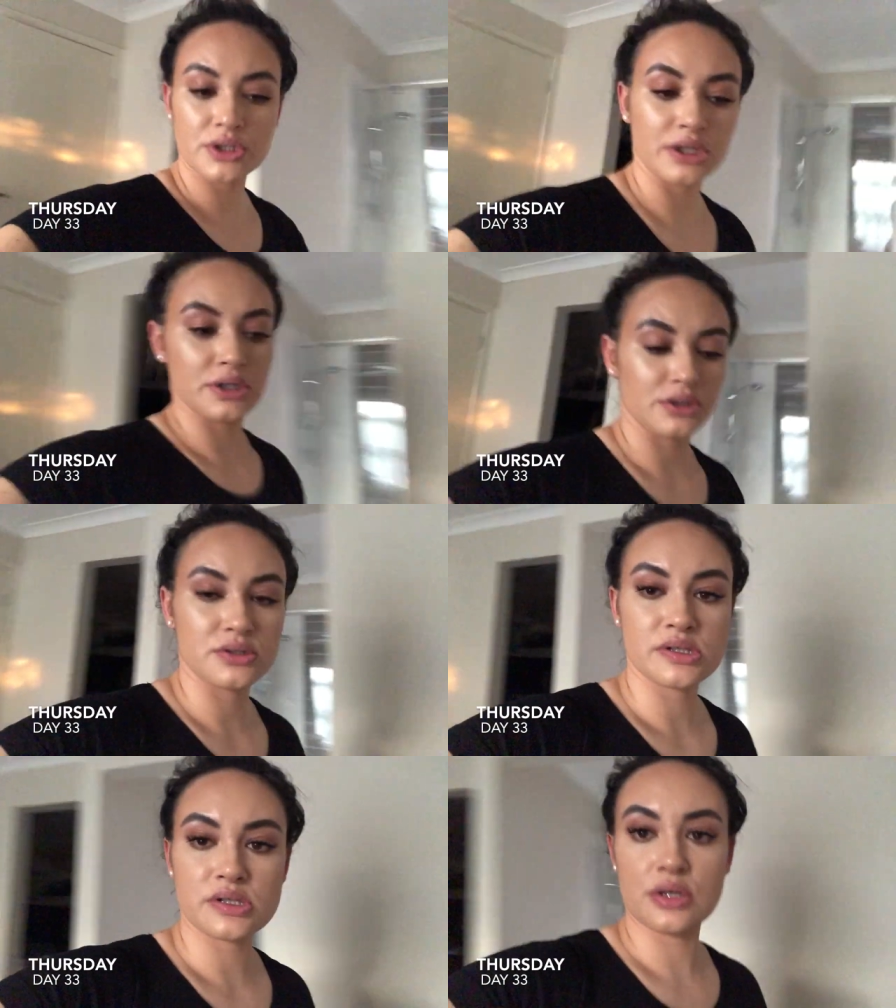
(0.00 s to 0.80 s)
Okay,
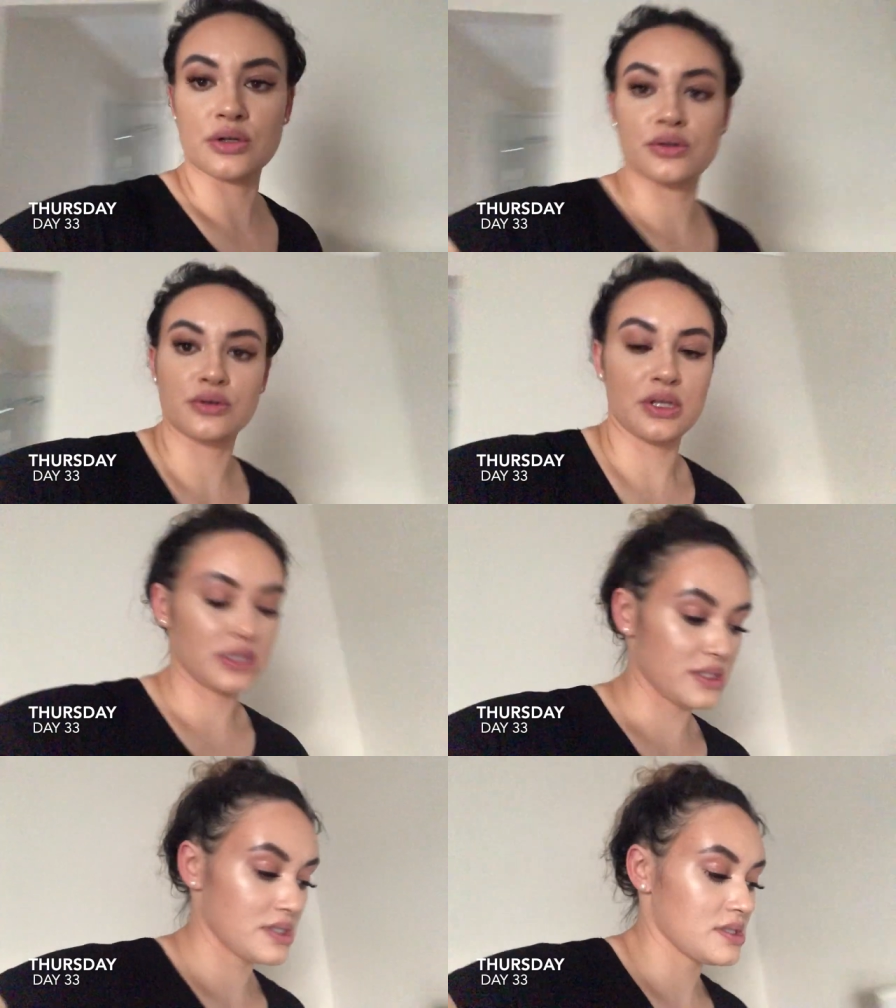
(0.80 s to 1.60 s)
so
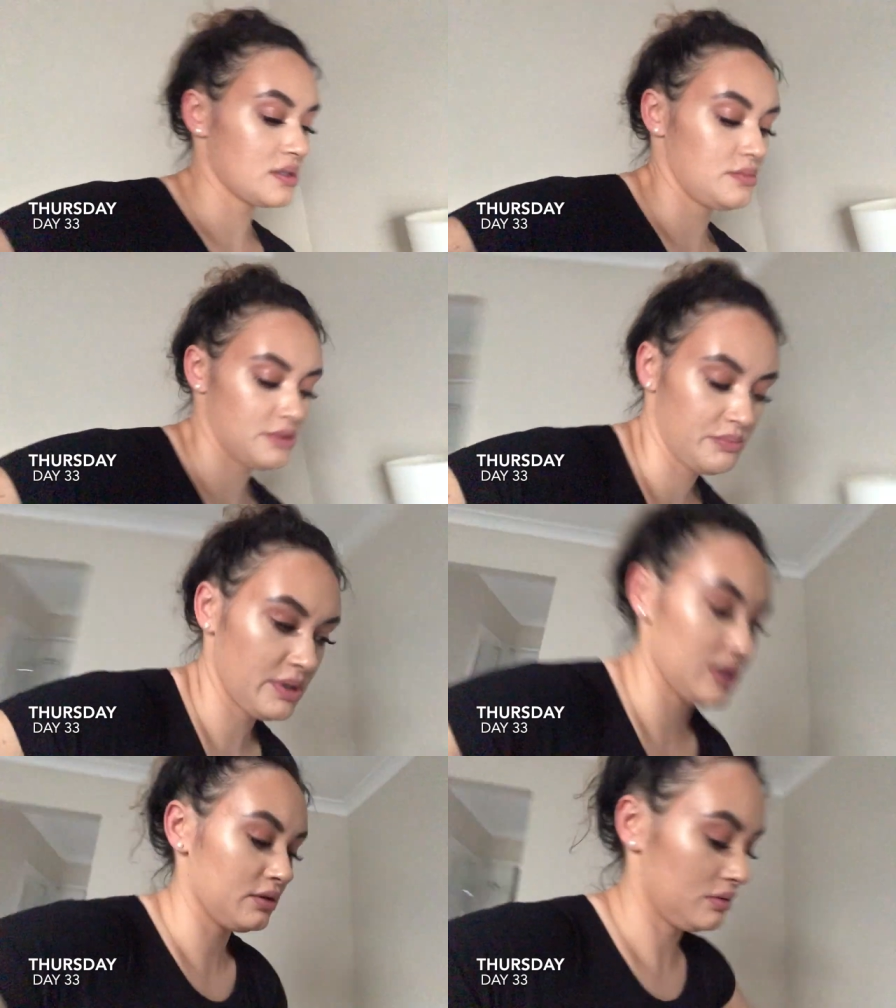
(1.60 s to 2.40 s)
that's a bit
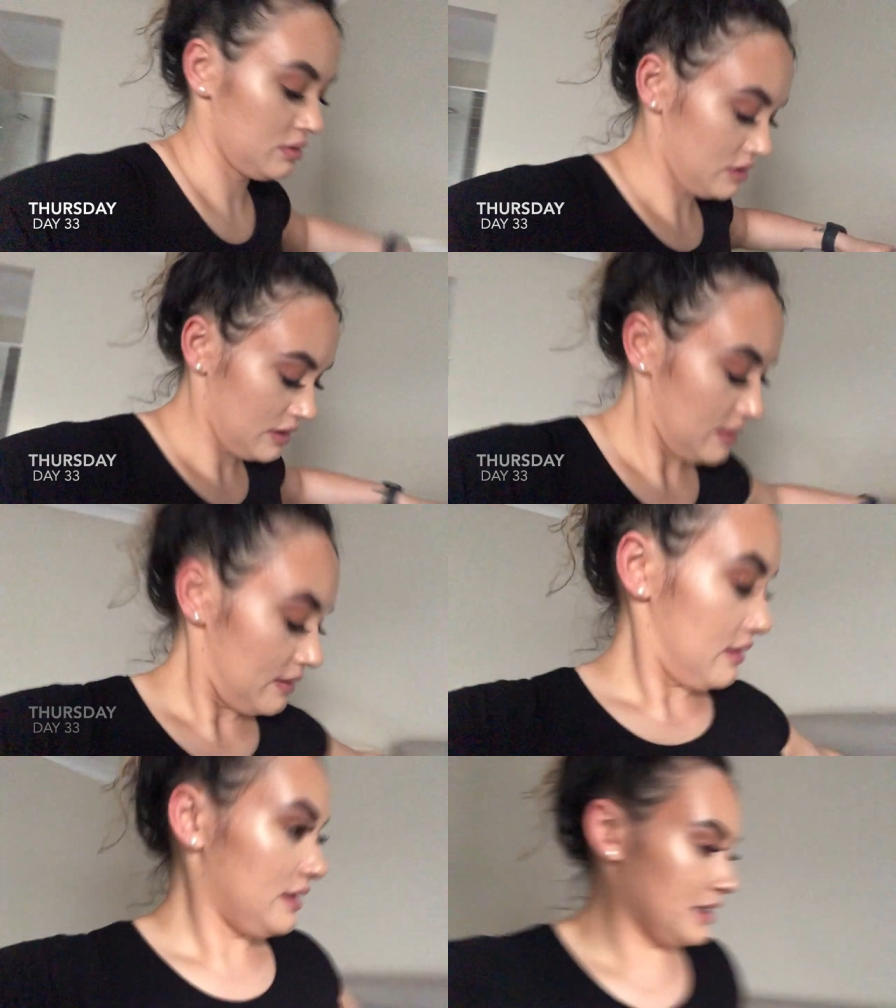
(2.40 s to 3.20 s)
better.
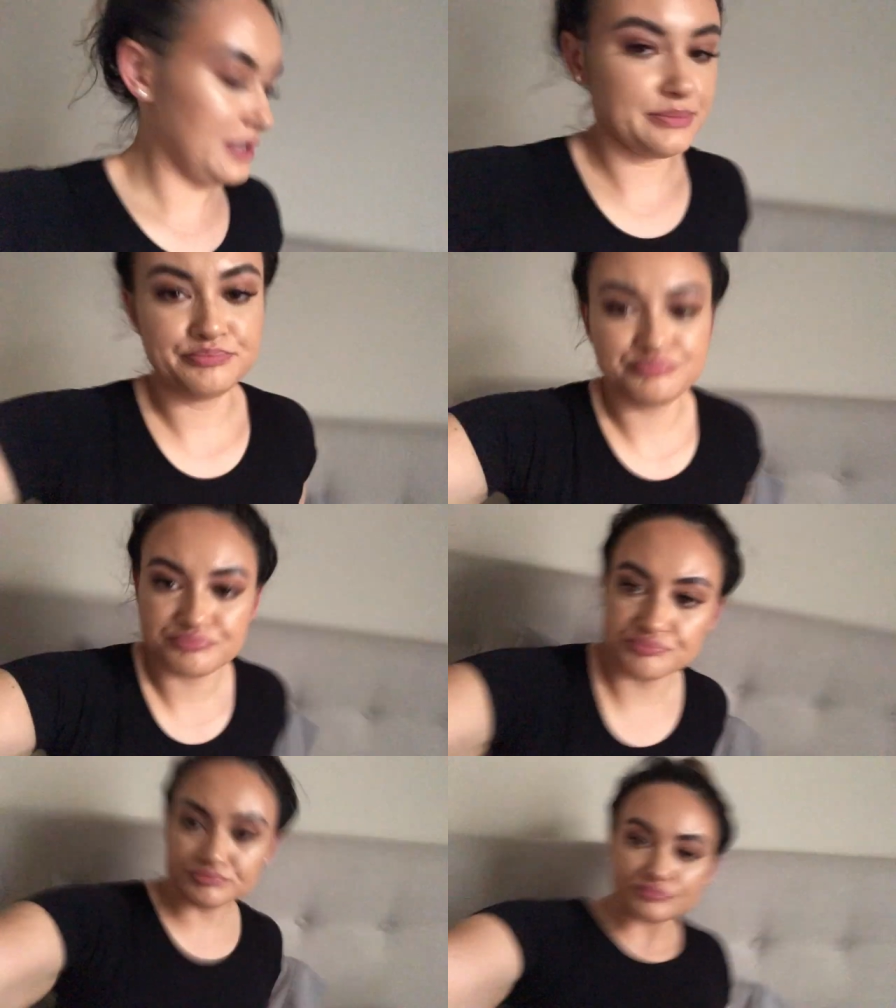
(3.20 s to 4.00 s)
Um,
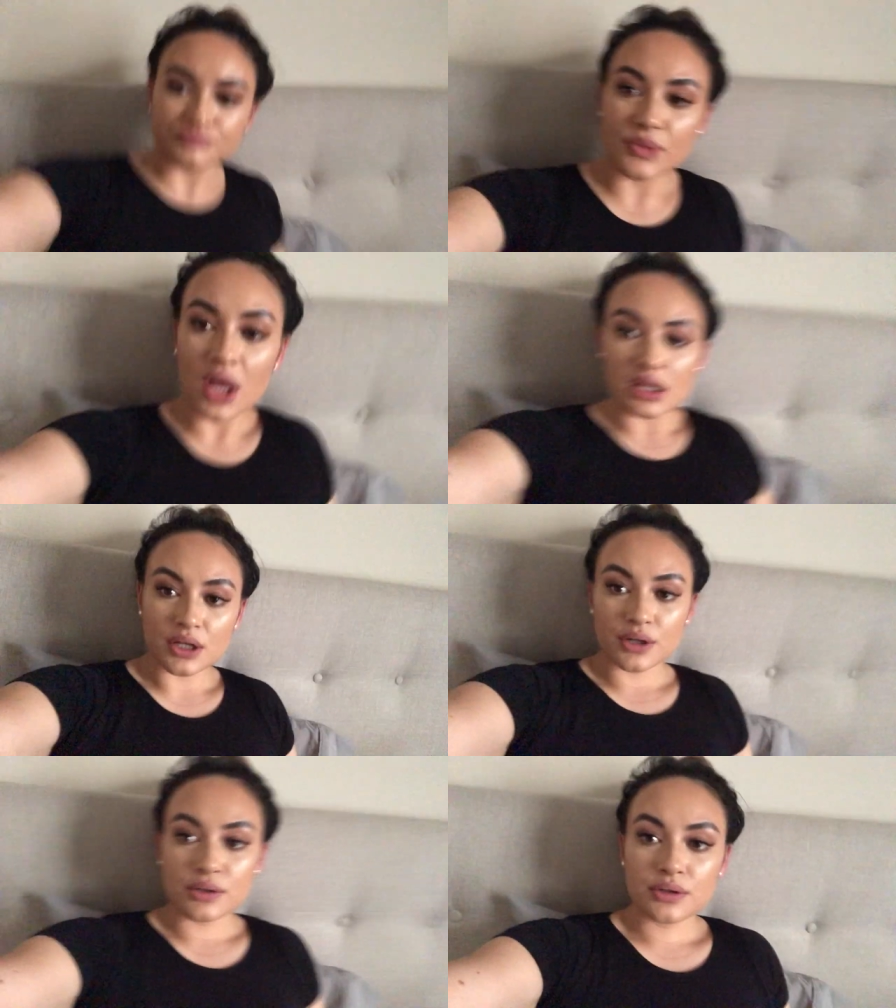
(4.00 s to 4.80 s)

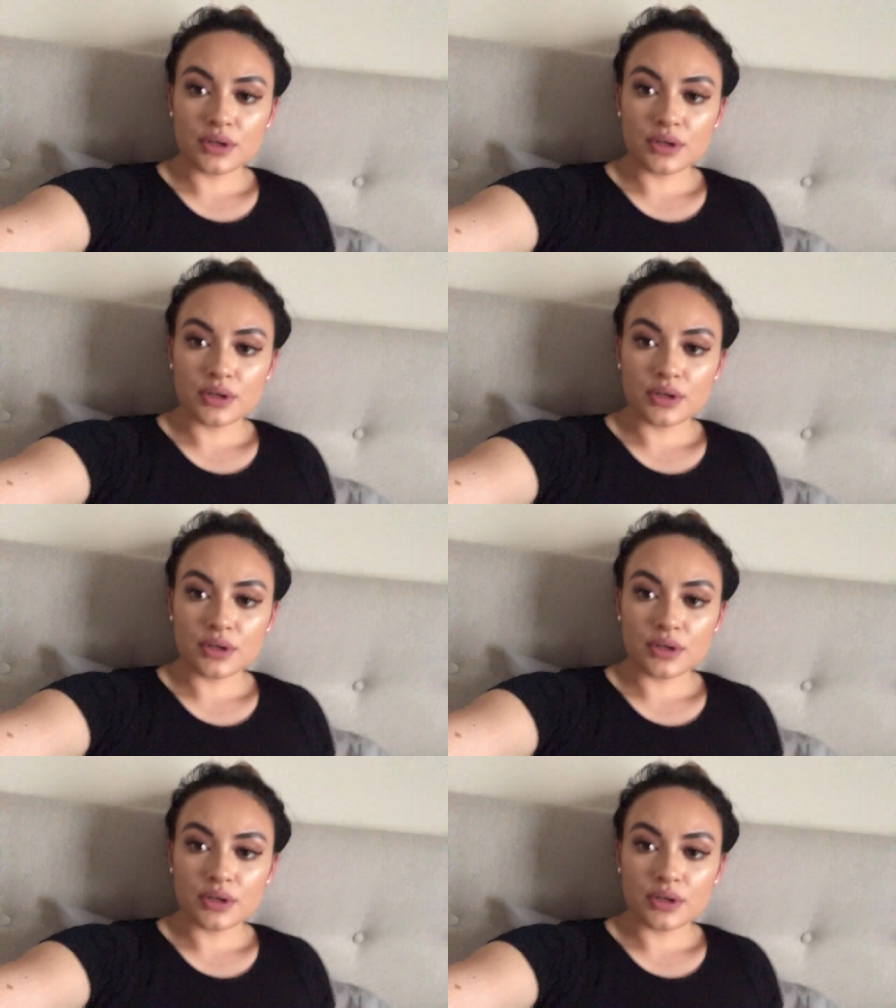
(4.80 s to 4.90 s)
hello.